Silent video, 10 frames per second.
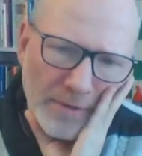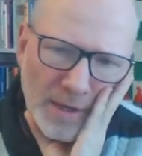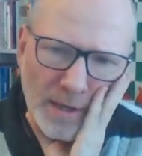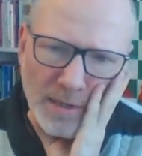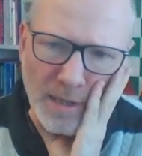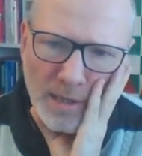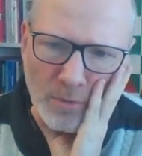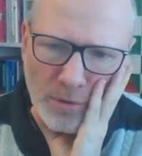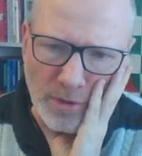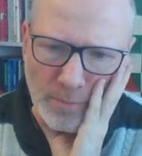the idea
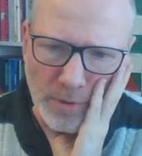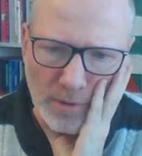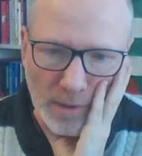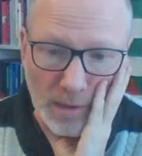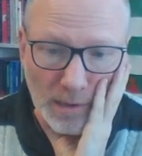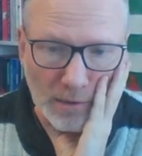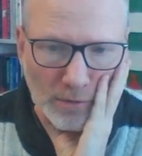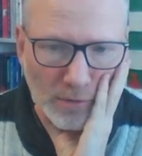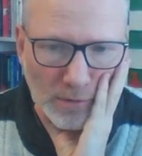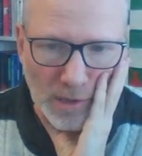was, but I didn't look